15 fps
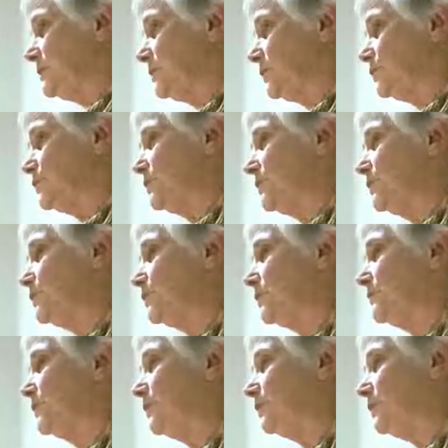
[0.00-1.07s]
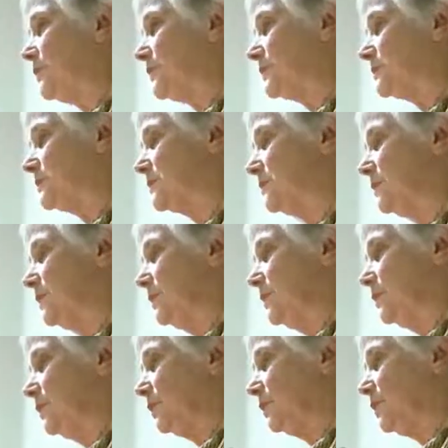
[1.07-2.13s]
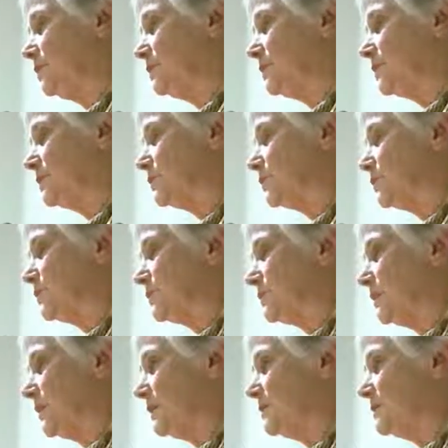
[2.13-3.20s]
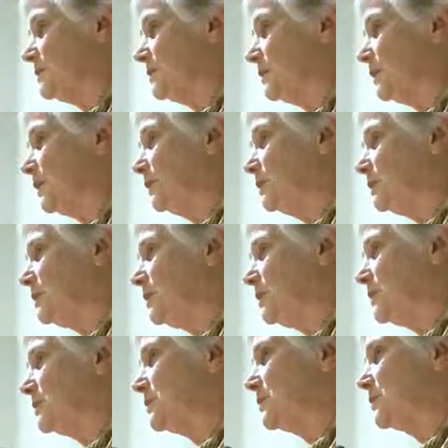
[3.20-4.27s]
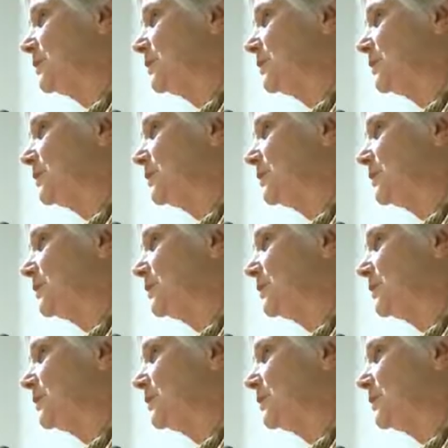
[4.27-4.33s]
those needs should be addressed. What closing schools does, and you see this in